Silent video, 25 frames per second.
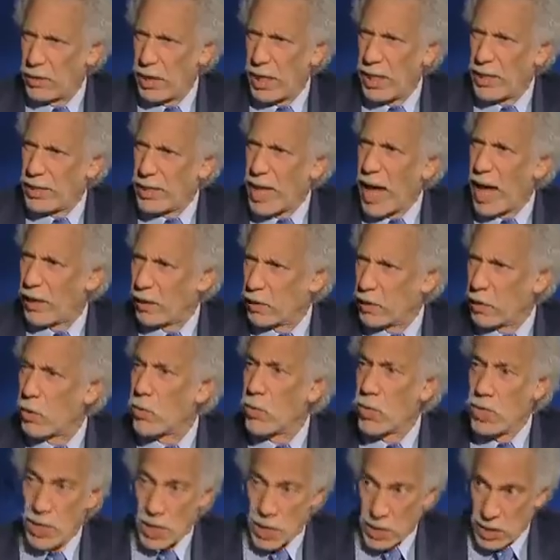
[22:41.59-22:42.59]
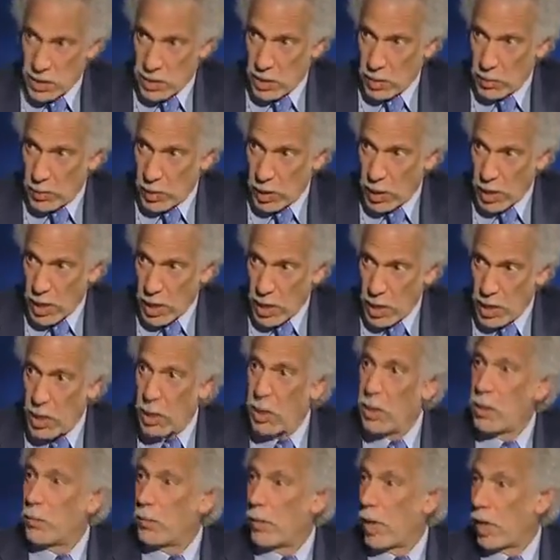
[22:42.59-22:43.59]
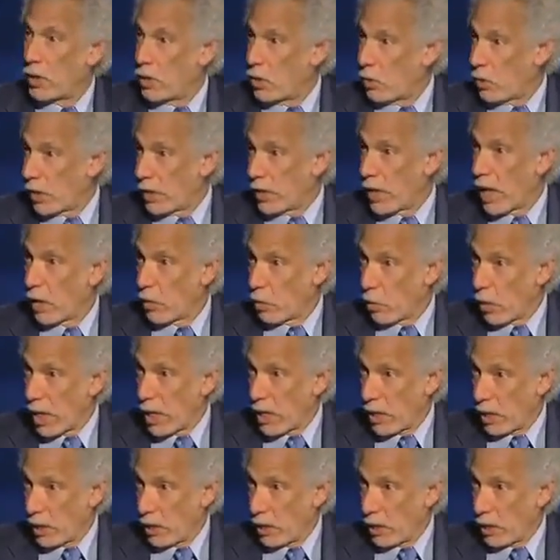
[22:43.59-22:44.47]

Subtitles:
at not losing somebody by doing that waiting.